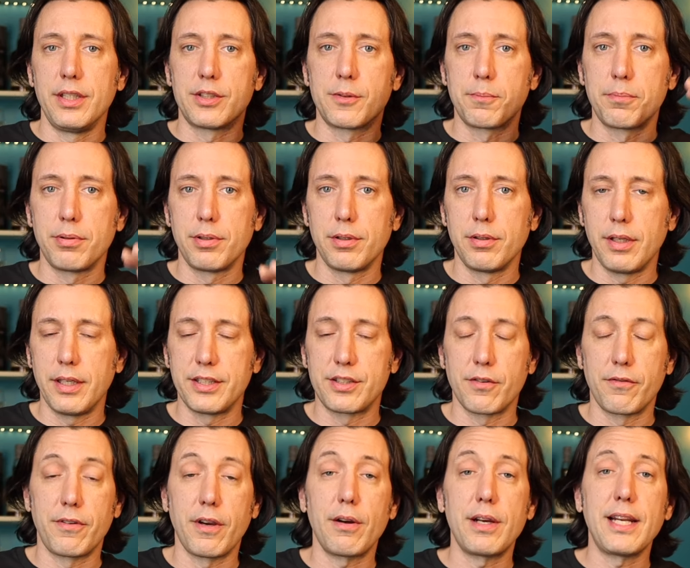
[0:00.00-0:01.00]
It's it's
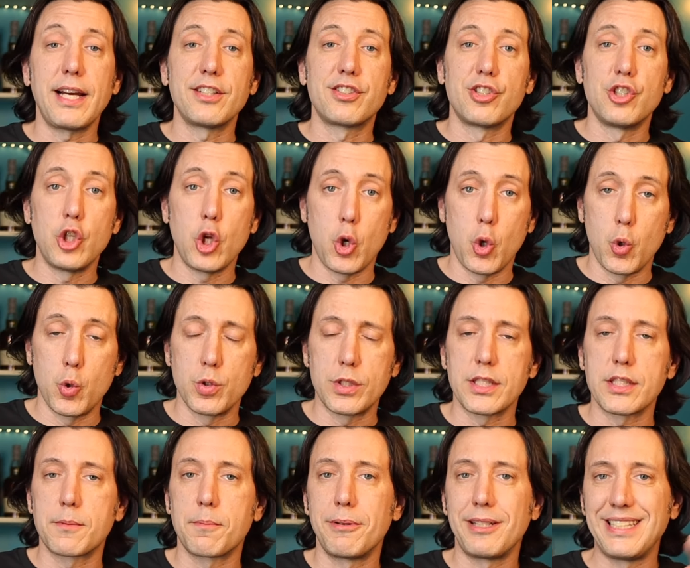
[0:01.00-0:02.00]
a very nice
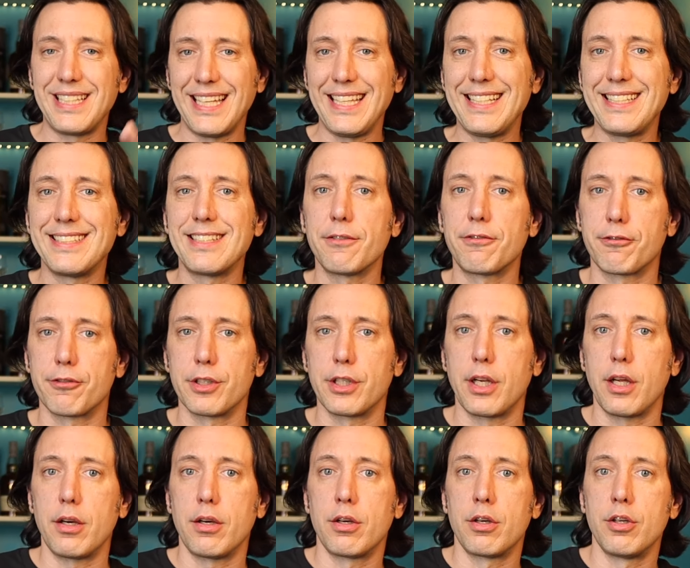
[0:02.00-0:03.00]
nose. It's playing
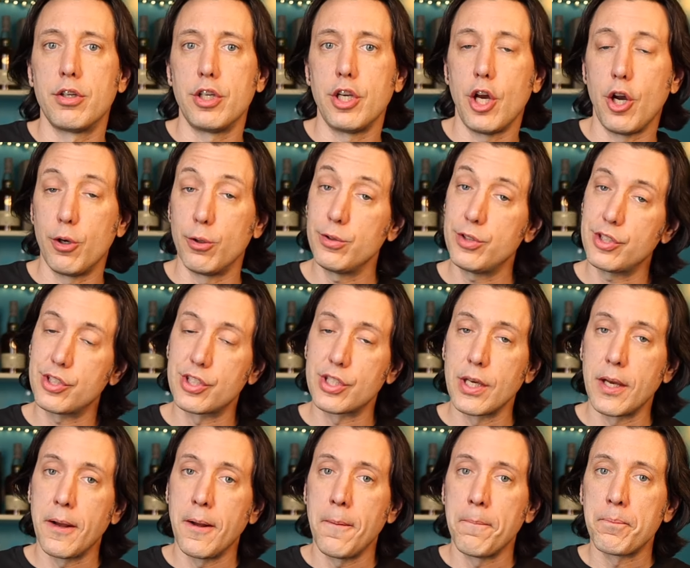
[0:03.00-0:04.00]
different
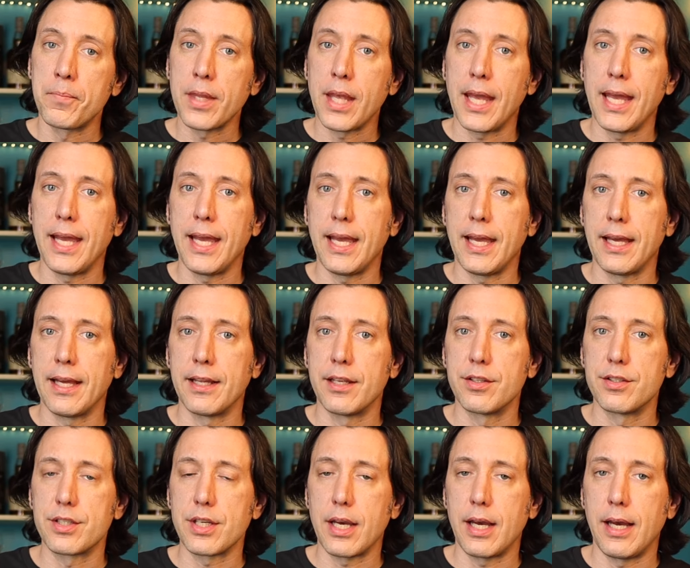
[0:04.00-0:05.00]
notes,
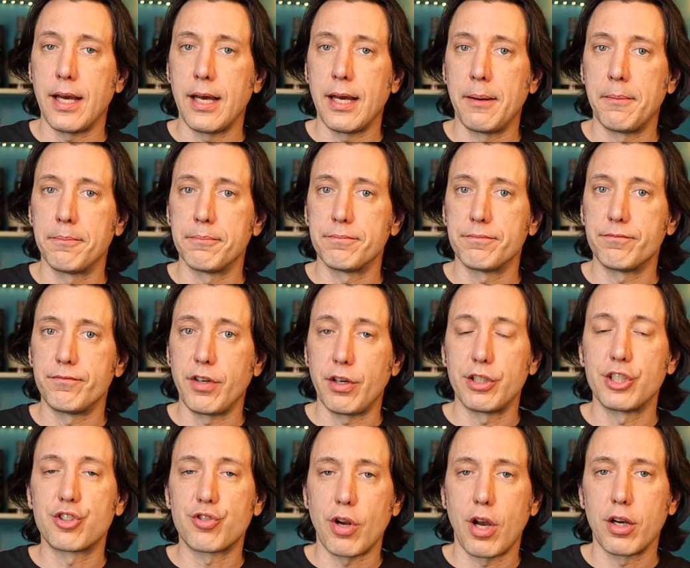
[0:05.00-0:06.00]
and um,
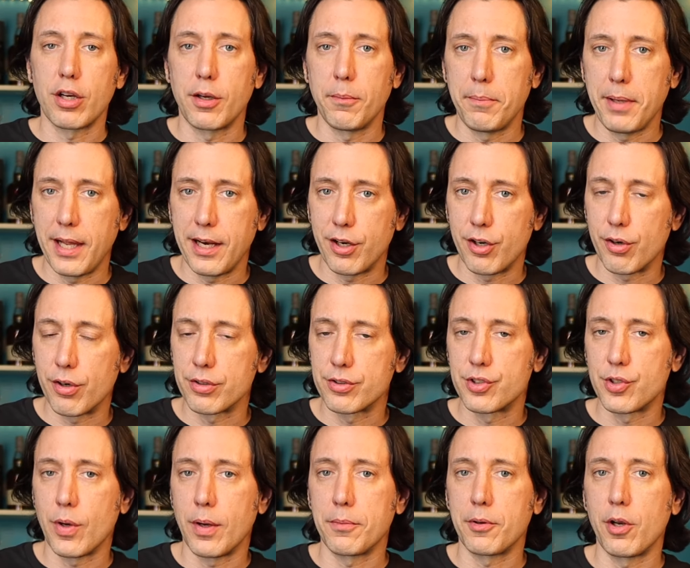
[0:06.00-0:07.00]
very strong competitor.
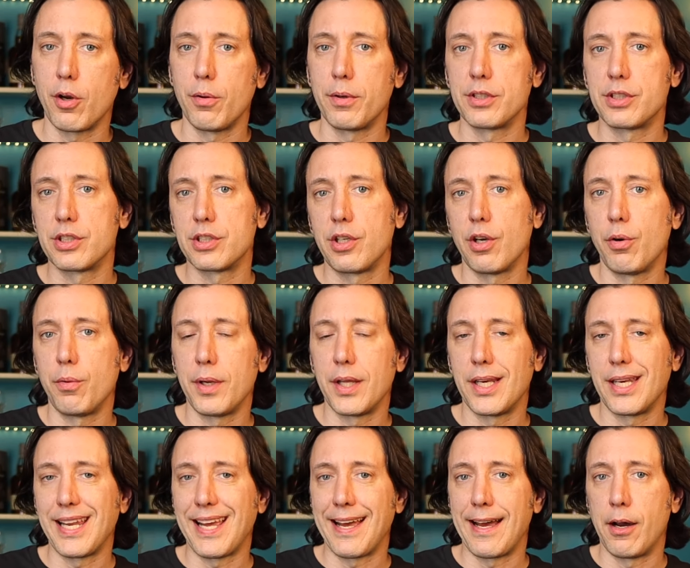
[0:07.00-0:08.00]
So I'm going to go
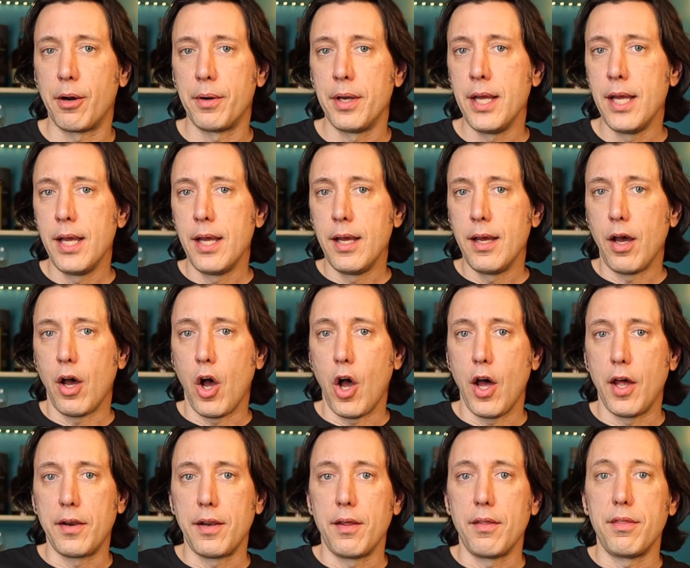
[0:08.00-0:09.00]
in now
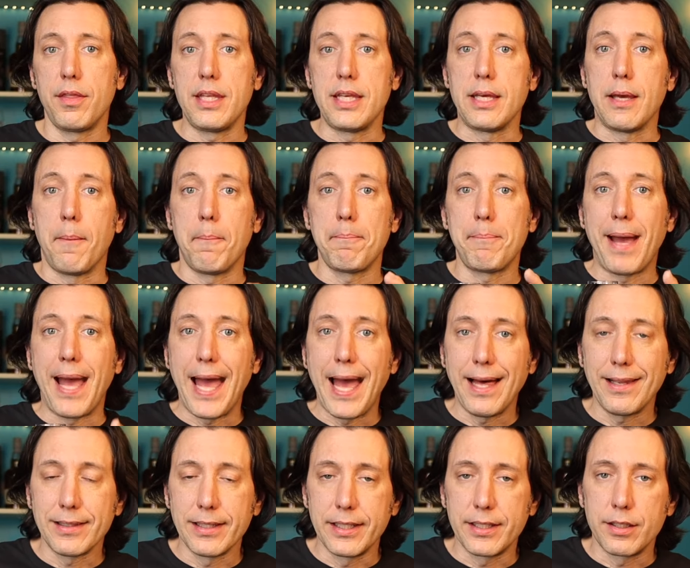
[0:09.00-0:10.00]
on the
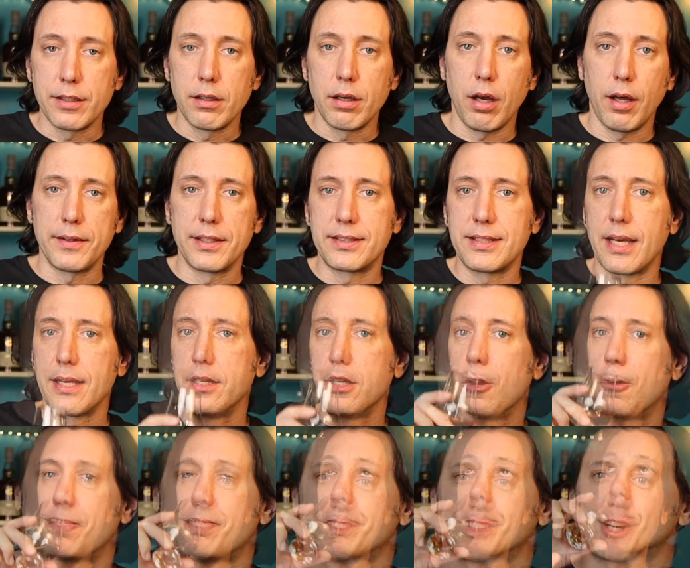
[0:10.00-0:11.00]
palate on the tenor.
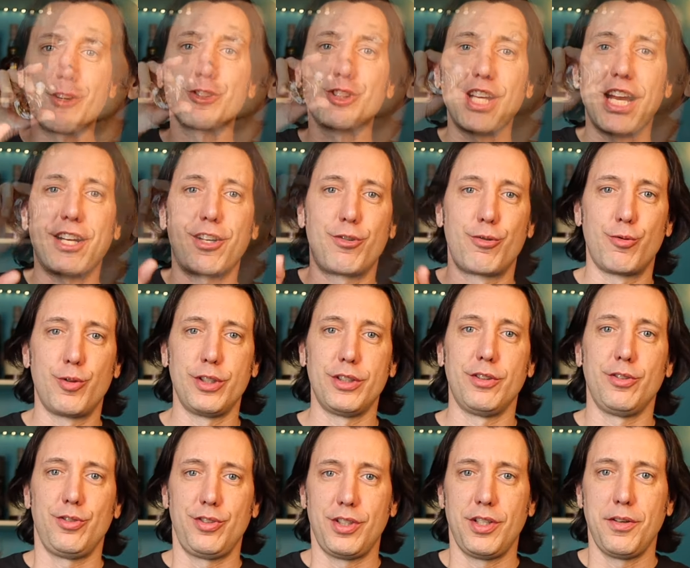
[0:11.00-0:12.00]
There's that
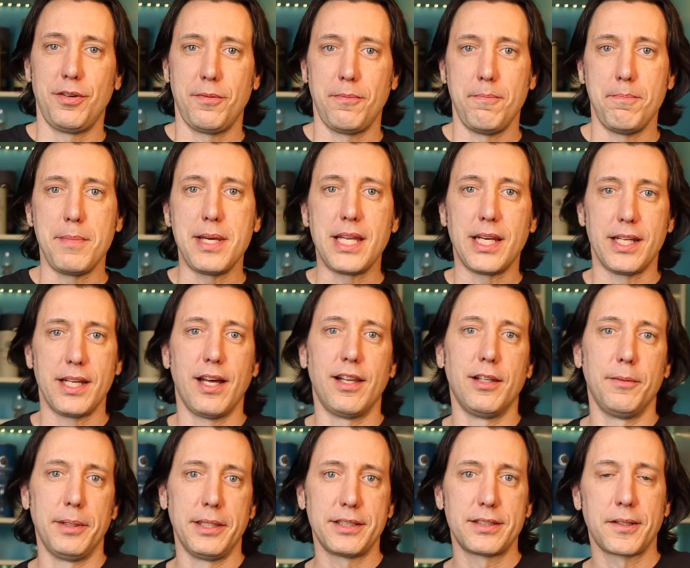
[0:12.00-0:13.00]
grilled meaty
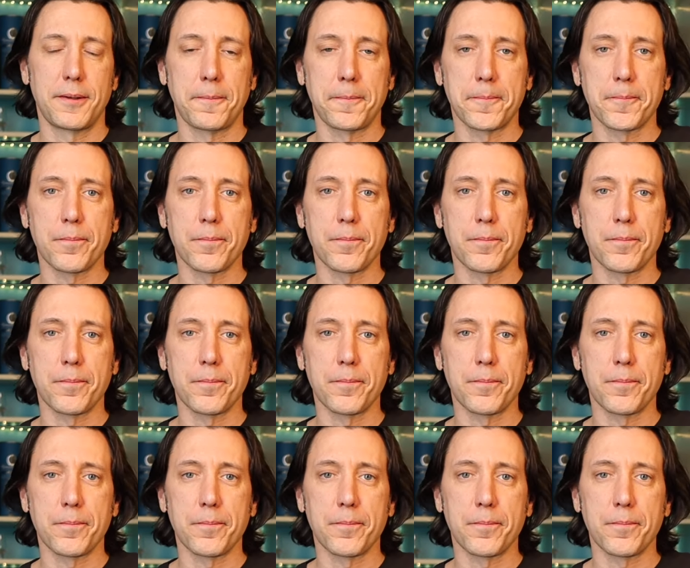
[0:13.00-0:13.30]
element.